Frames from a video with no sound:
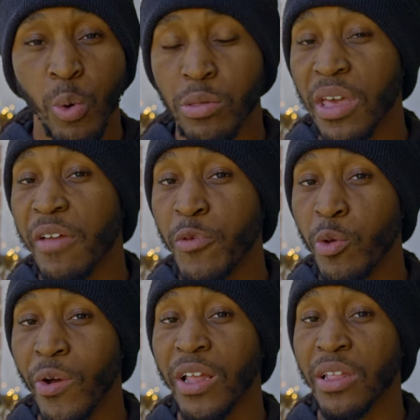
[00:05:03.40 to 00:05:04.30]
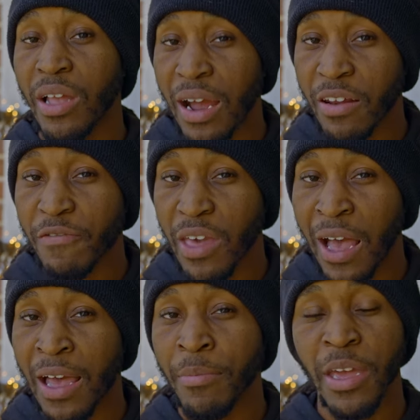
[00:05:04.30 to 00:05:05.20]
will save you a lot of
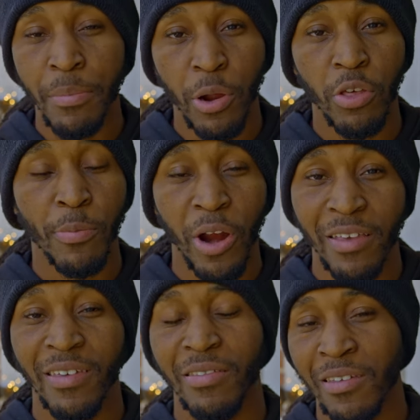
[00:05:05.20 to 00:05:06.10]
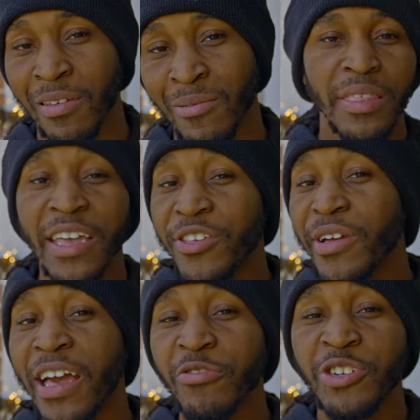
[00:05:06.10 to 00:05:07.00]
time in post-processing. Thank you
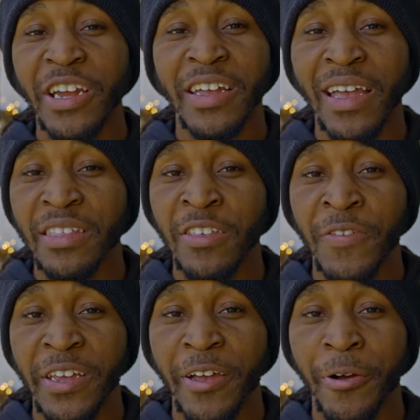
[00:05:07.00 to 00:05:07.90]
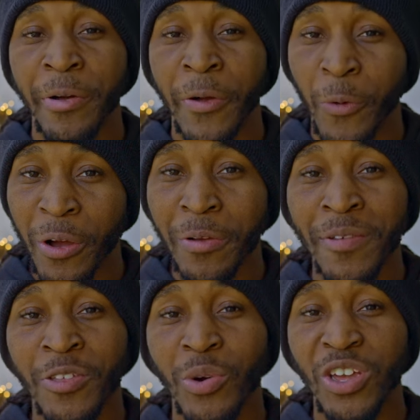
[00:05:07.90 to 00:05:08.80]
guys for checking out this video and welcome
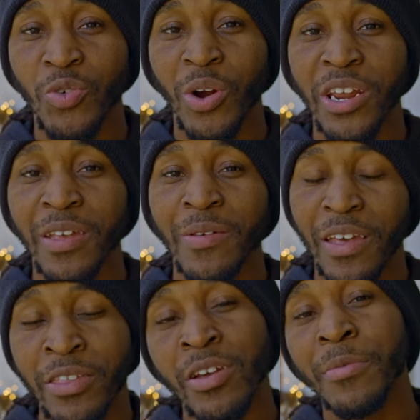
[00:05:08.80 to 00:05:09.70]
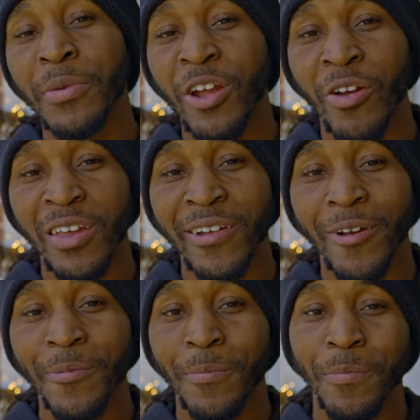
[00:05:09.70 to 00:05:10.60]
to twenty twenty. It's gonna be a great year.
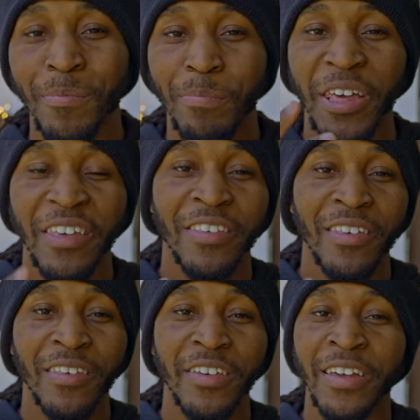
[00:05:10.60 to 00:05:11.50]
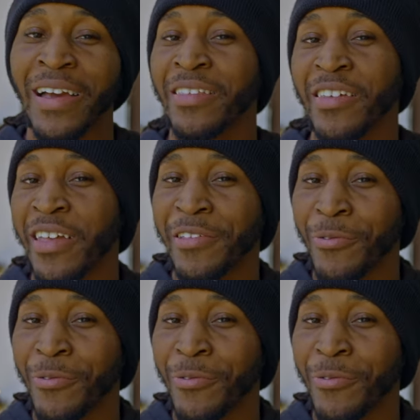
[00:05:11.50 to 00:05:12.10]
Peace. See you guys in the next